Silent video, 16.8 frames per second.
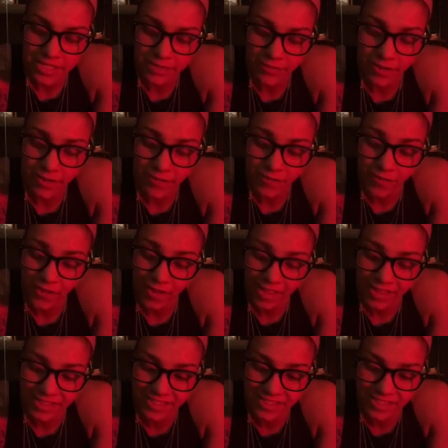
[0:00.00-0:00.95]
different
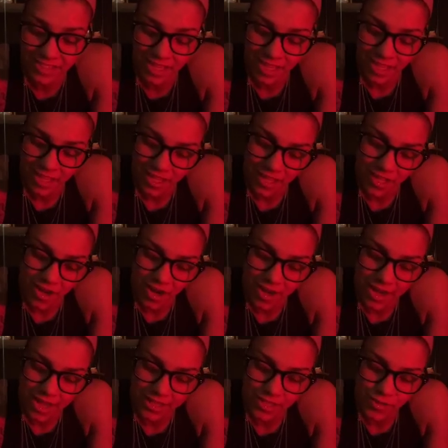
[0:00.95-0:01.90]
face in
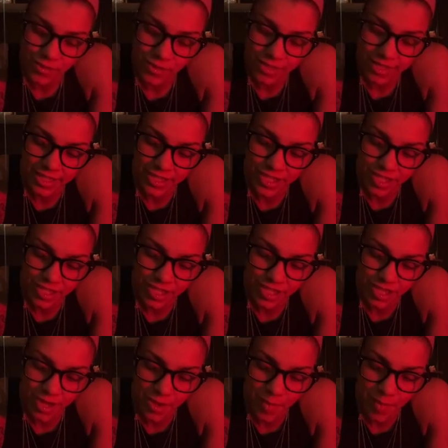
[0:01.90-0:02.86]
our next
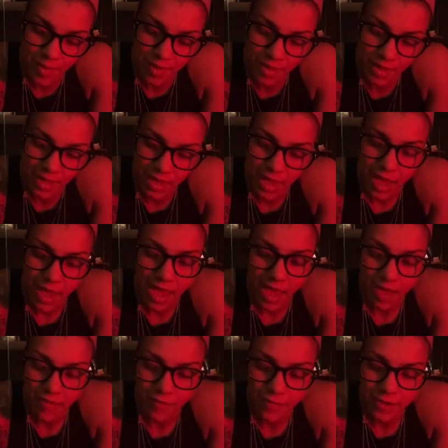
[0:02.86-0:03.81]
relationship.
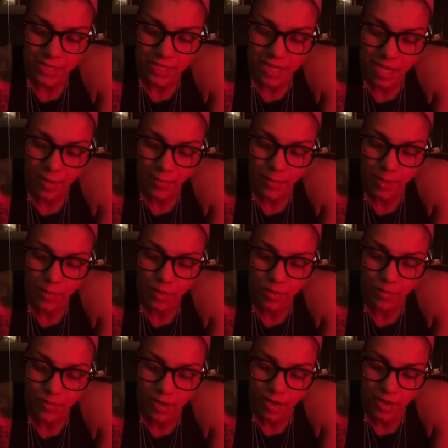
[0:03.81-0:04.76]
Every time we
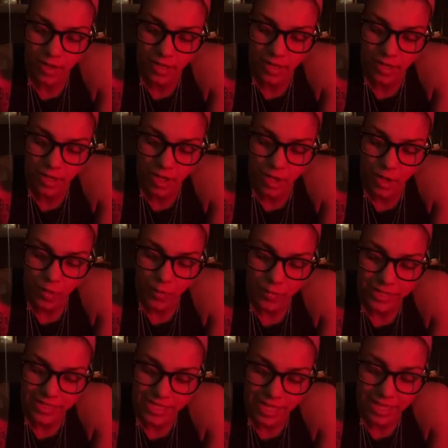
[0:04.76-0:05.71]
move on,
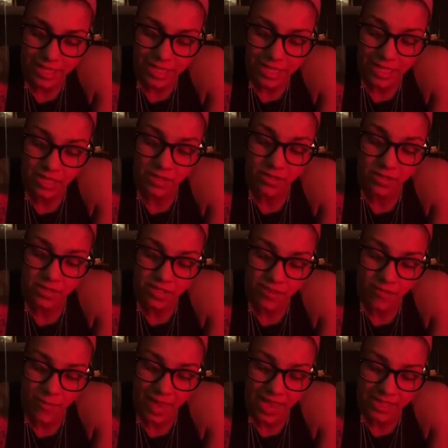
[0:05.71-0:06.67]
we take the
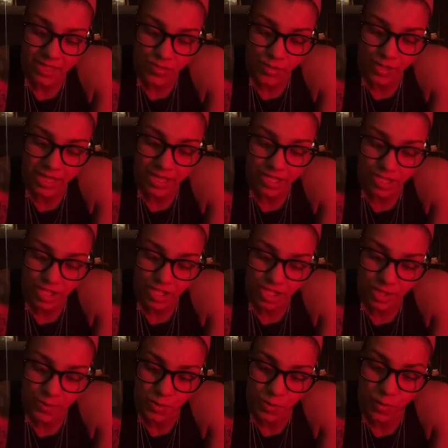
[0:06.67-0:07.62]
ills of past
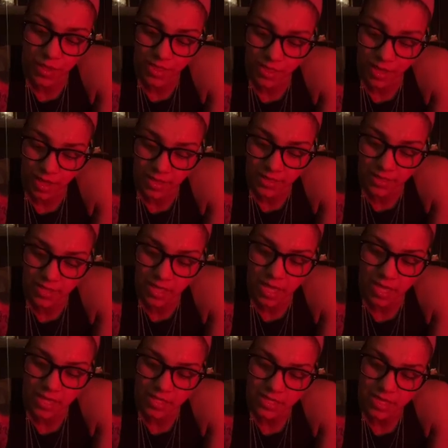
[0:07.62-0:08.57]
relationships with us
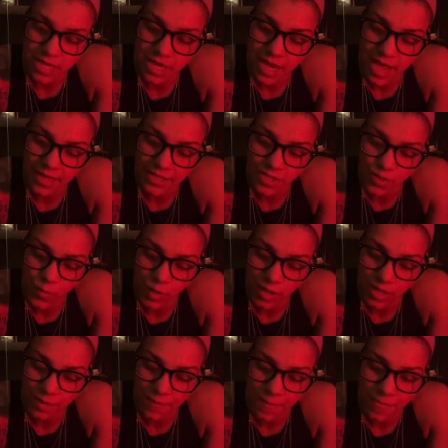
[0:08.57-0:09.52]
to the next
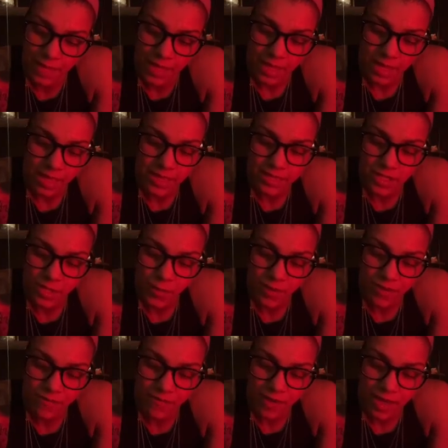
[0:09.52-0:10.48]
one until
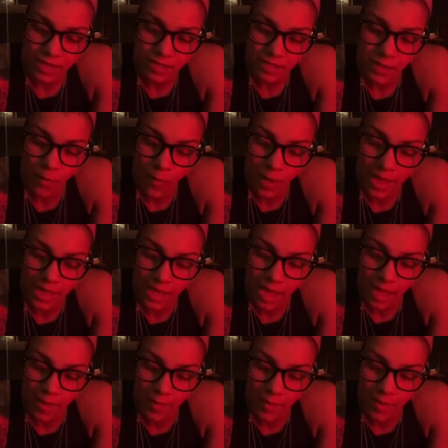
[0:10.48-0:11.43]
we finally
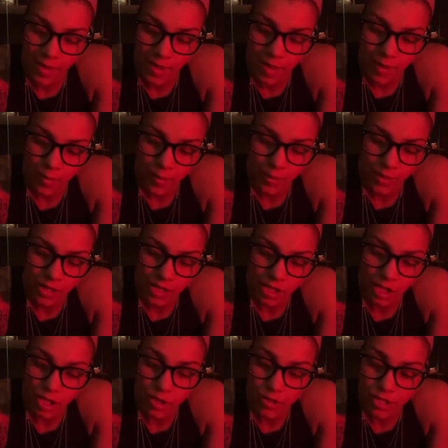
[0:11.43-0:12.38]
wake up, bring
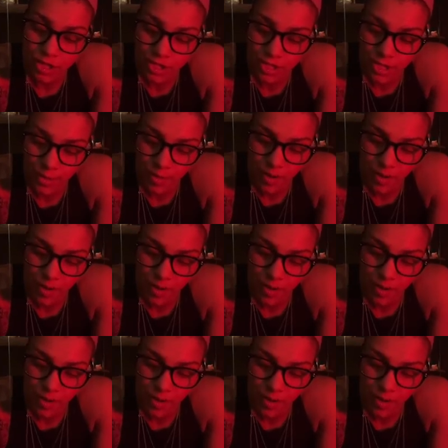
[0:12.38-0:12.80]
closure to